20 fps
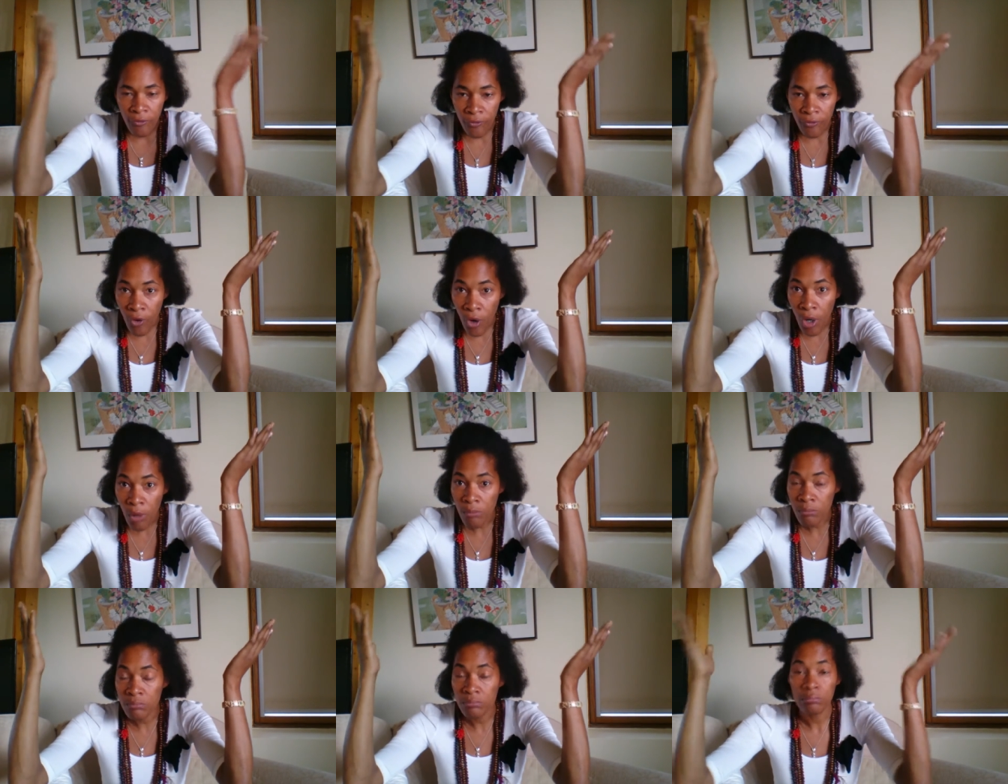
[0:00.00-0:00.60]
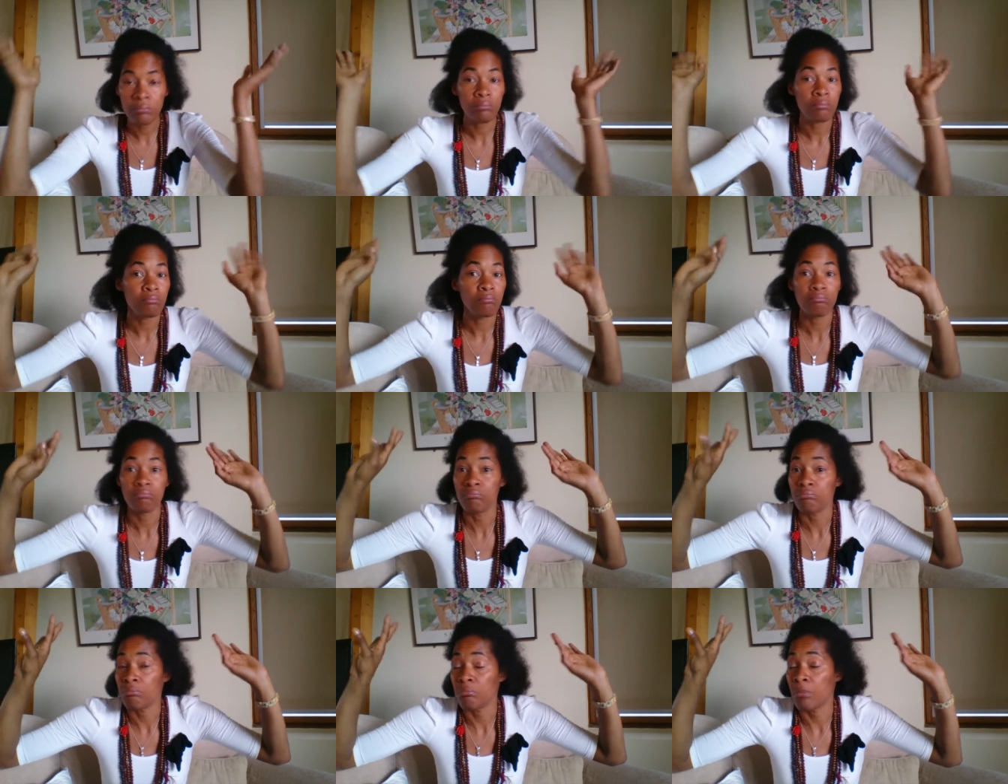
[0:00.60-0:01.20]
from
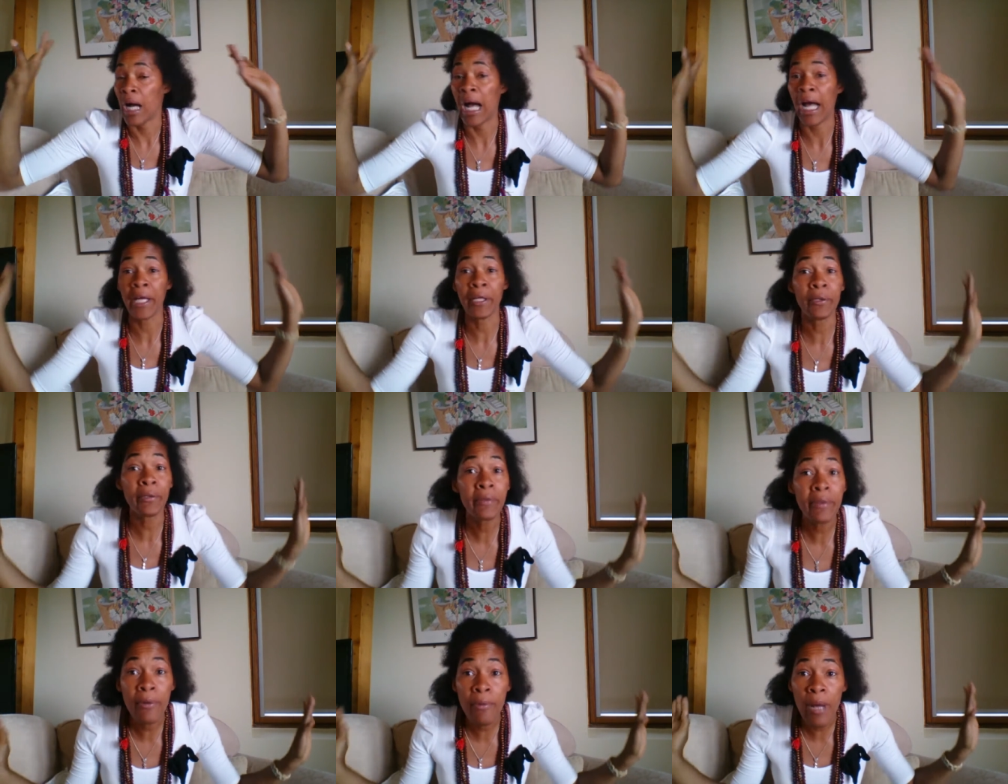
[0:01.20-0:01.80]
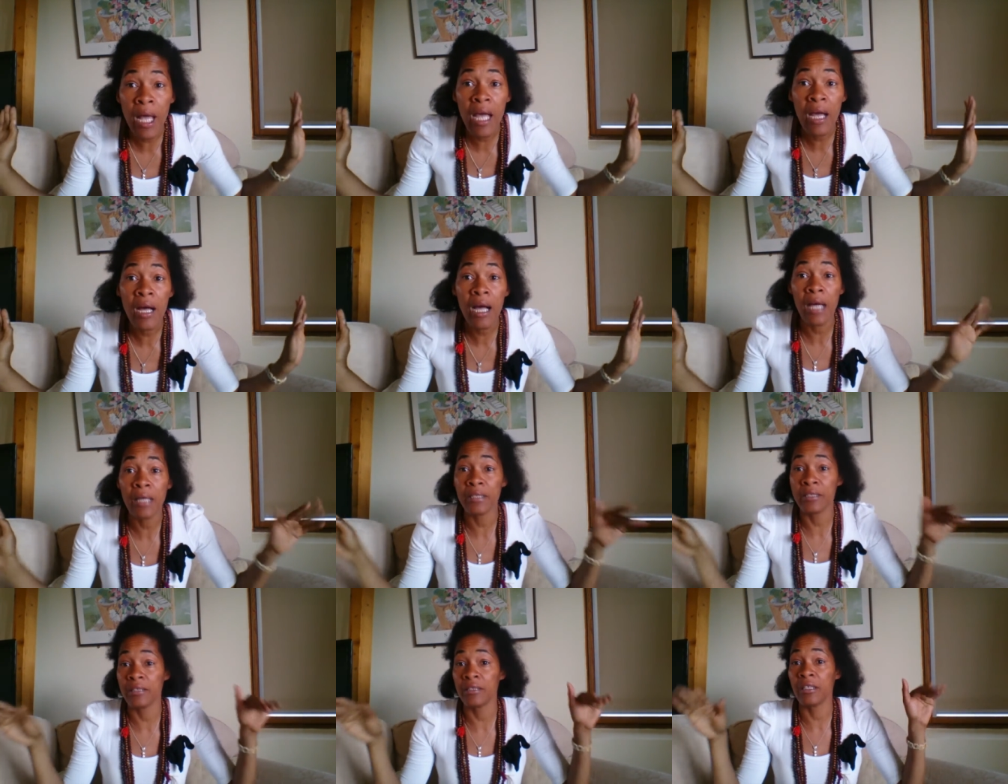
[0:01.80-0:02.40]
I don't know
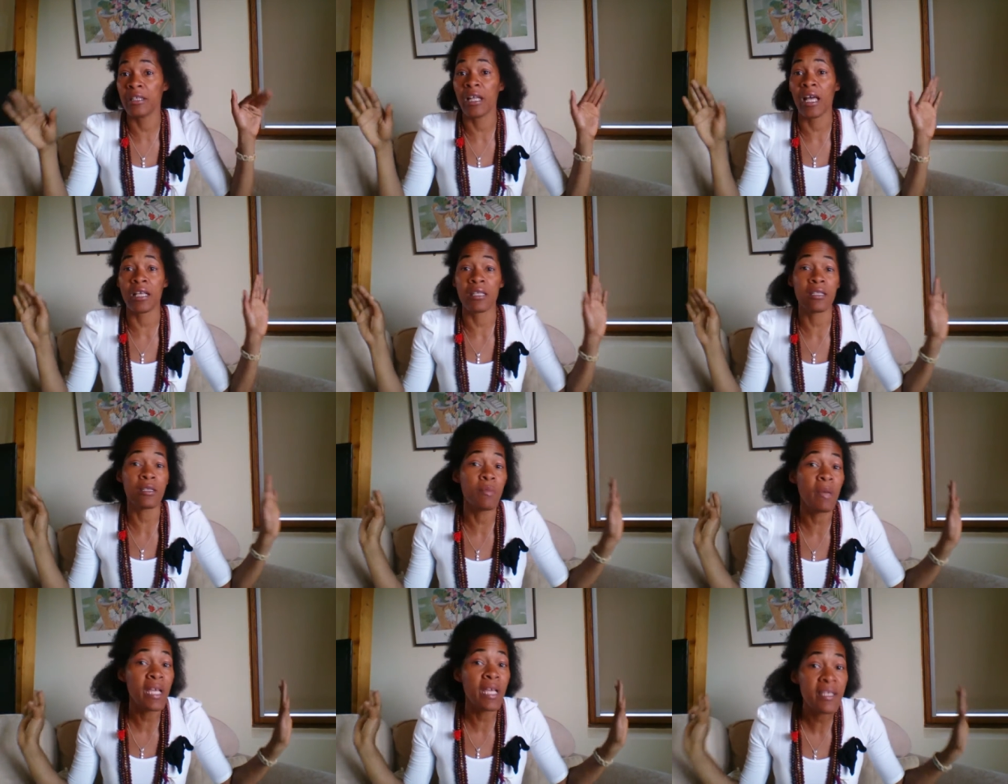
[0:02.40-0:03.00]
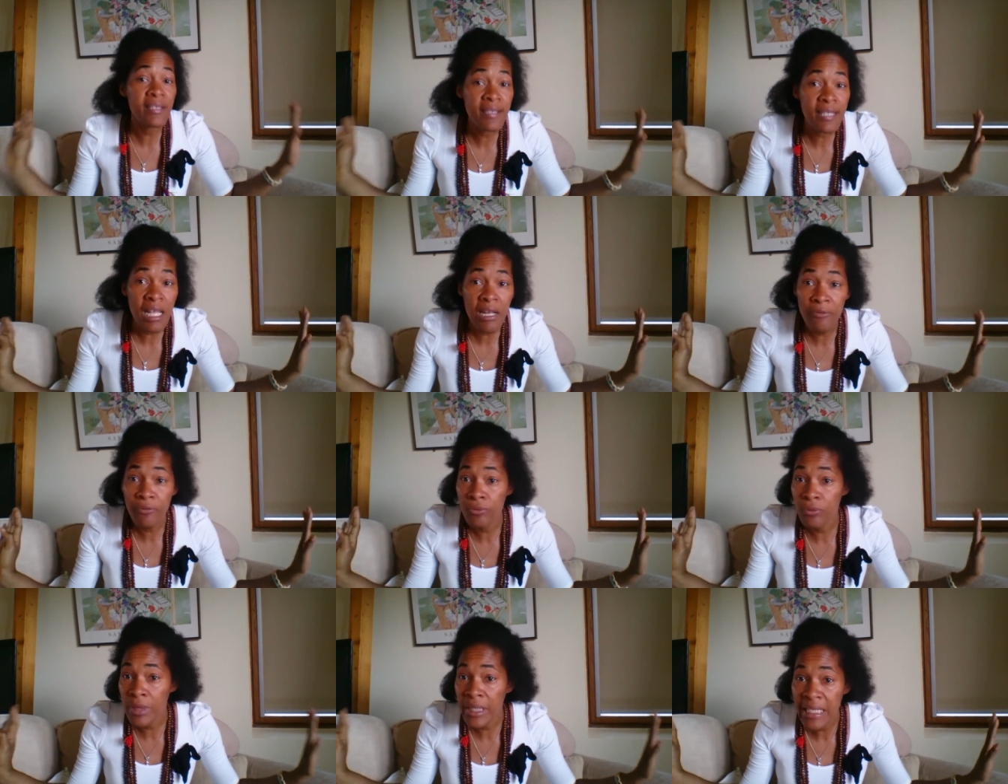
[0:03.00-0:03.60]
where, I didn't ask
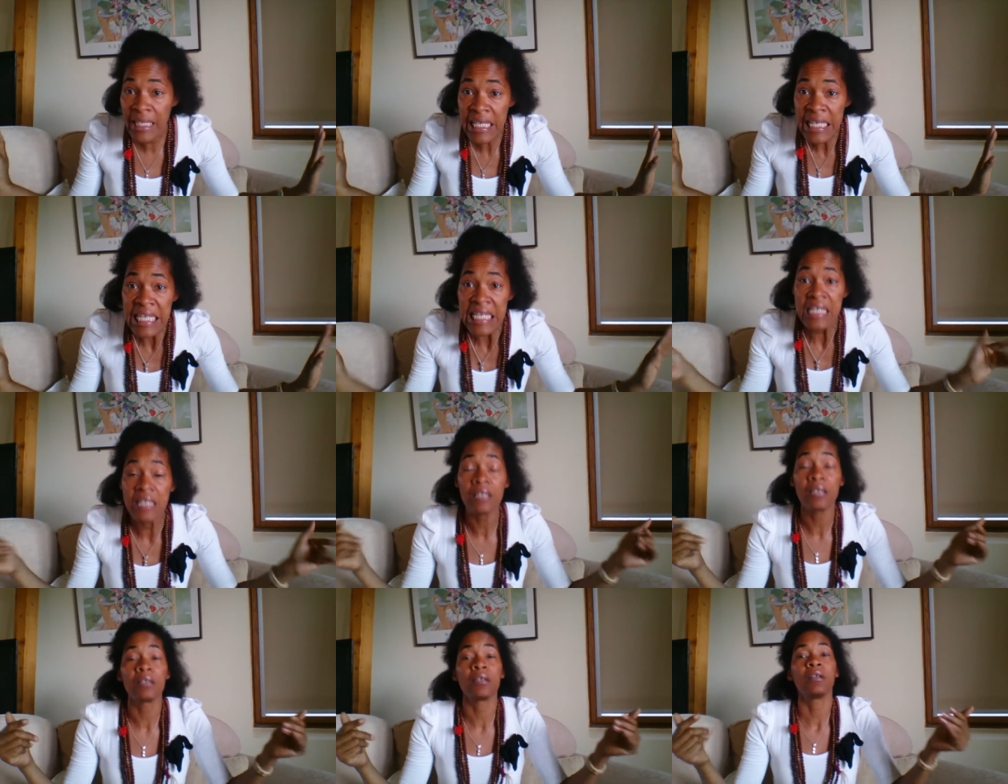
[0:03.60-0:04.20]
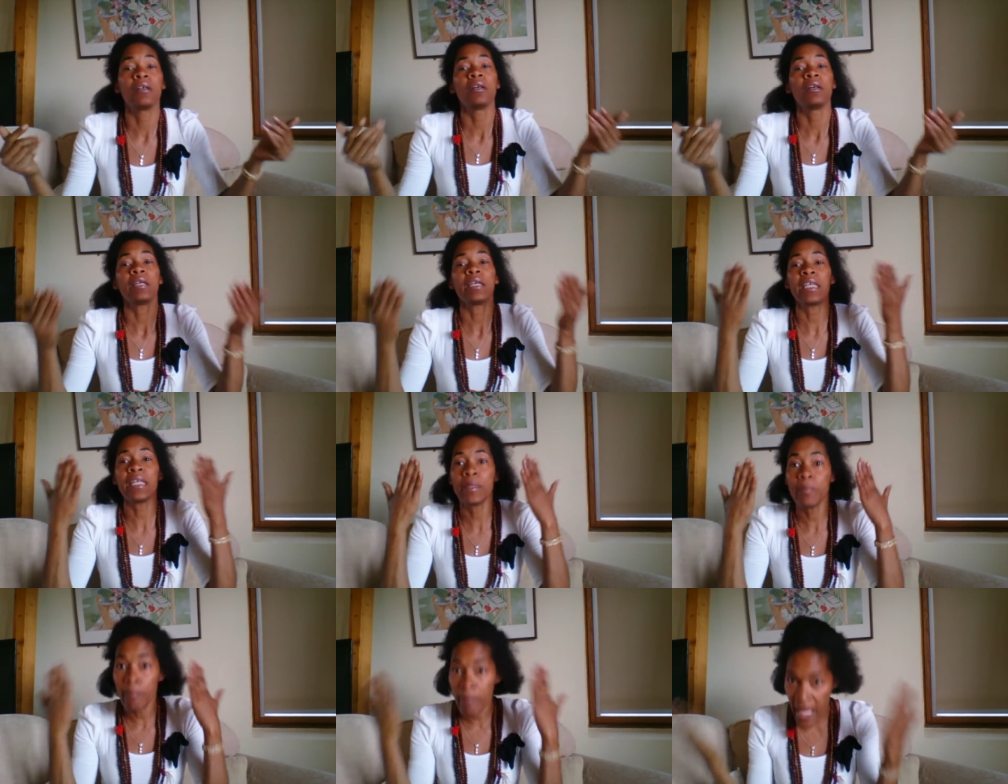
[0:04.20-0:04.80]
myself really,
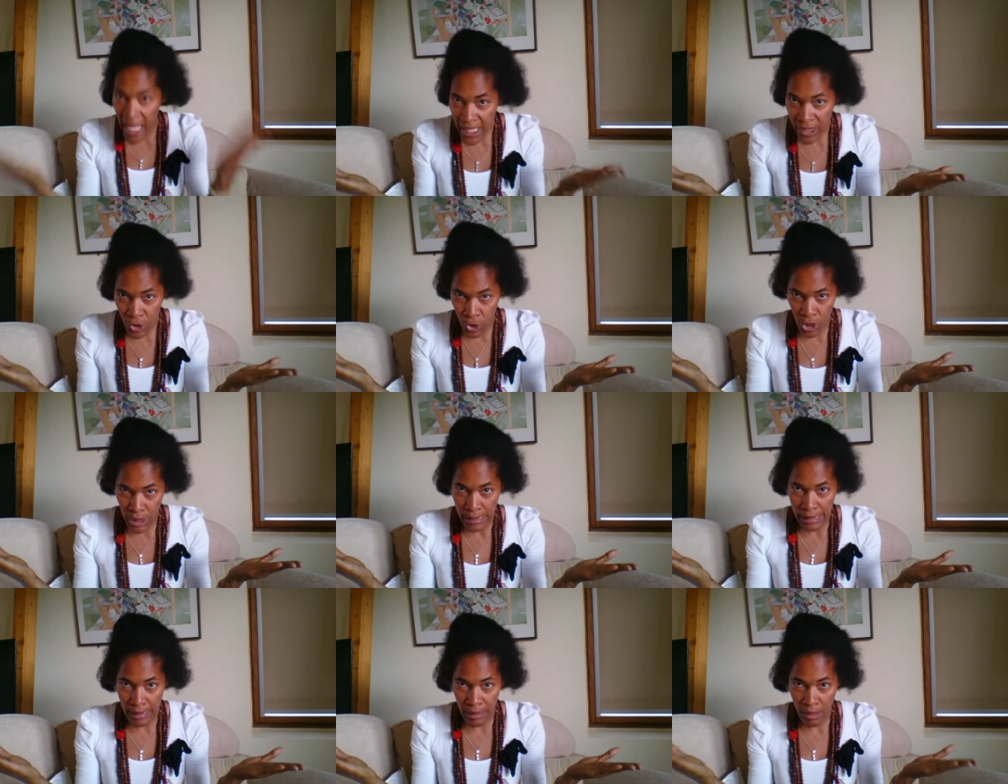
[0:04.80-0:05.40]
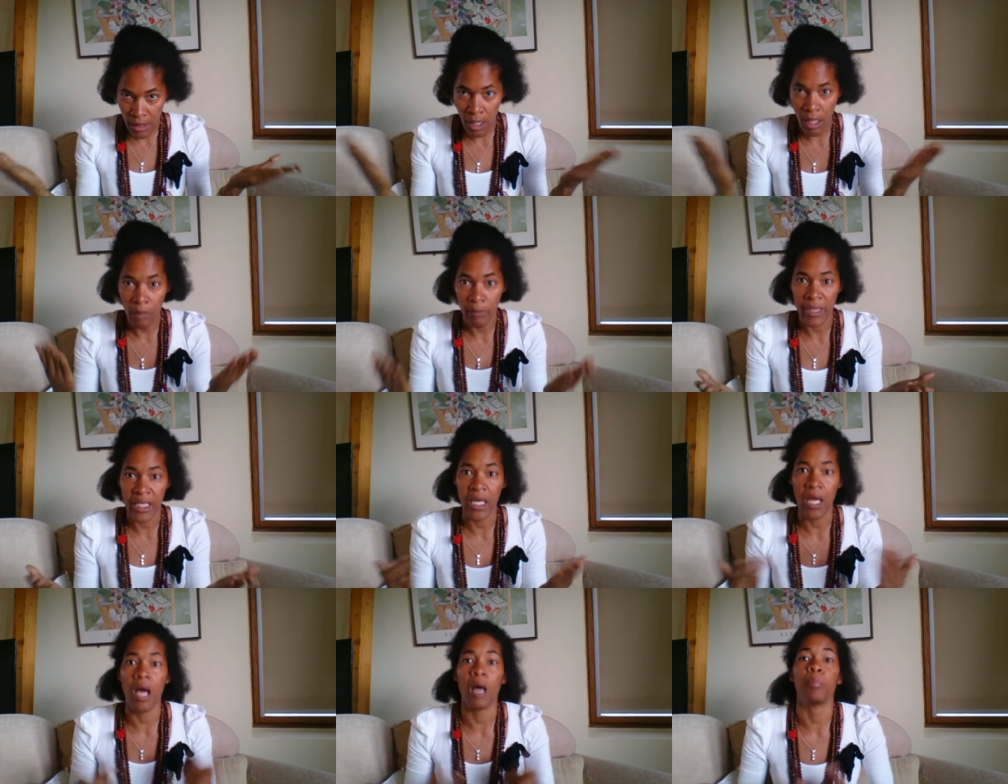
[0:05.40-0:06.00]
images
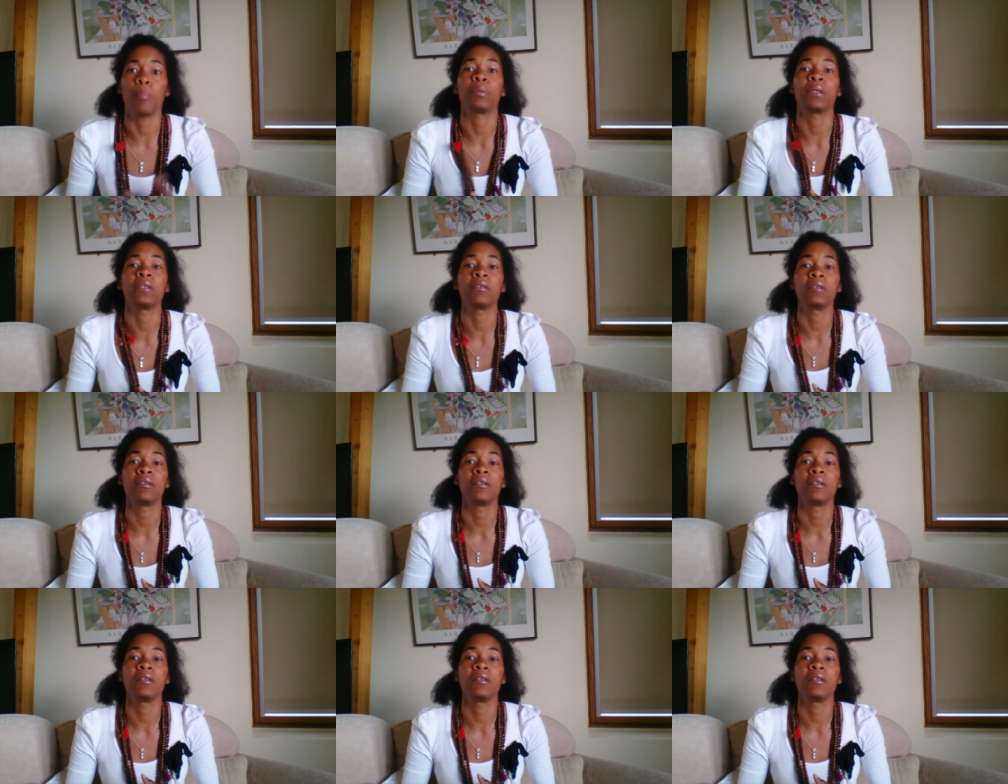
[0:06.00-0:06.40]
coming up.